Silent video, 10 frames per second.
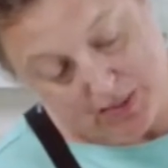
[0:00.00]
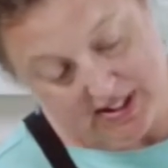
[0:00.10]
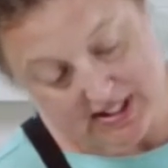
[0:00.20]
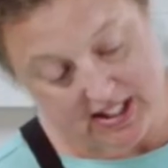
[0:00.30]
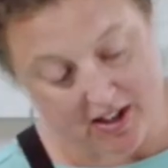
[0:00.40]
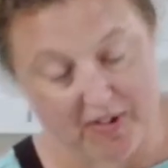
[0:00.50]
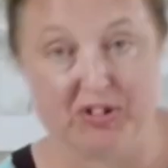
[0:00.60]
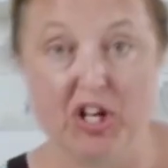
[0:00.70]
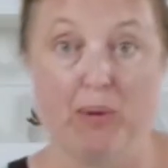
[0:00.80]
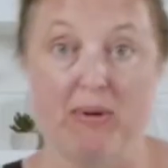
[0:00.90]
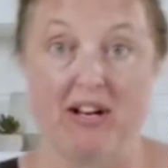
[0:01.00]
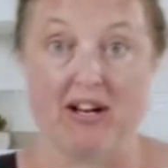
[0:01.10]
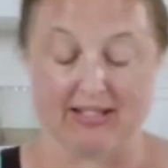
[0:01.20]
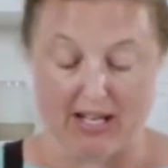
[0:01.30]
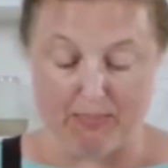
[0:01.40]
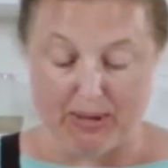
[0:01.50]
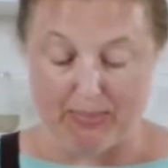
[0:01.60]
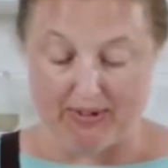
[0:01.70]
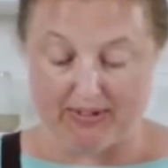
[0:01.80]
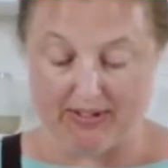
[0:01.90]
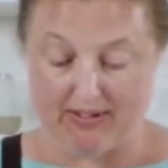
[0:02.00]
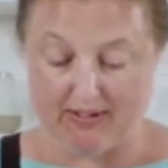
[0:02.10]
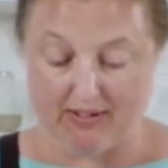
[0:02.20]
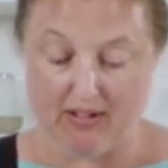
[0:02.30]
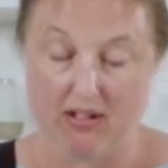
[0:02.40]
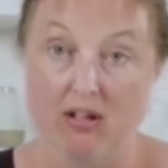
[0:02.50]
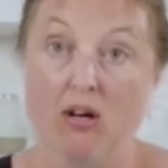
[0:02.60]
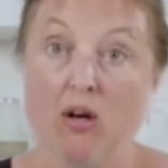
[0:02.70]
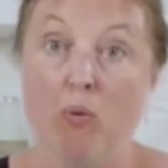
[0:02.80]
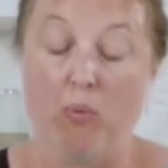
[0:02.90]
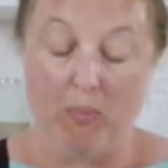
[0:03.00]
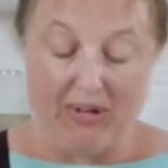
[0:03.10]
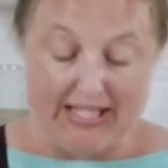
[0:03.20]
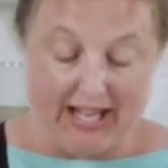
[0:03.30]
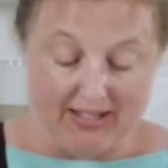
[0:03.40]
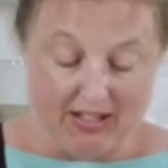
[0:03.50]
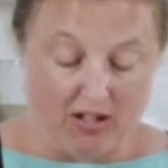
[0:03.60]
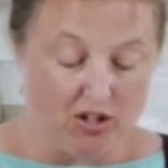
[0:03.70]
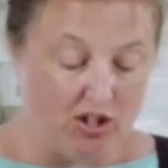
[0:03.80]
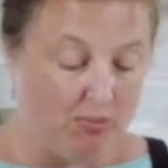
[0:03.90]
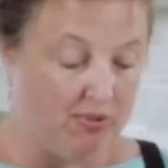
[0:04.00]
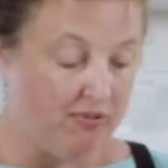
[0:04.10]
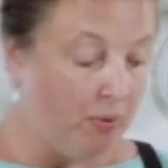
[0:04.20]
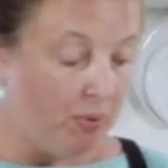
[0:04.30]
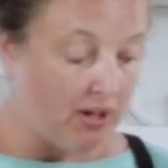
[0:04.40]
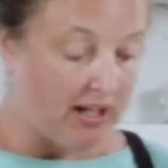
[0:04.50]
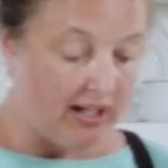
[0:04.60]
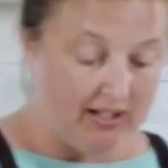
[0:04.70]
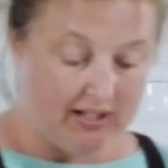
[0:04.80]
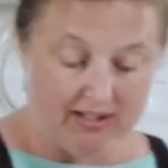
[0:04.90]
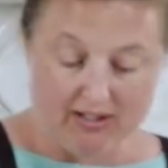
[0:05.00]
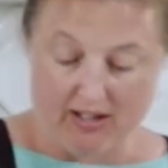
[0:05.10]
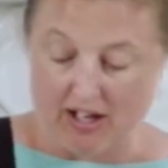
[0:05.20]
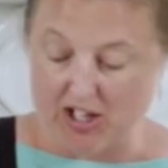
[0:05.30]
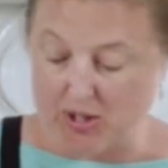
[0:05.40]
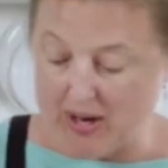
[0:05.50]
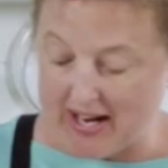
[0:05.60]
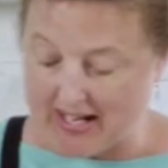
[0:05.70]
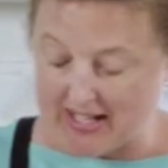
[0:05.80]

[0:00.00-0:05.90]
you would see all those carbon dioxide bubbles. When we tested our dough before, our dough had a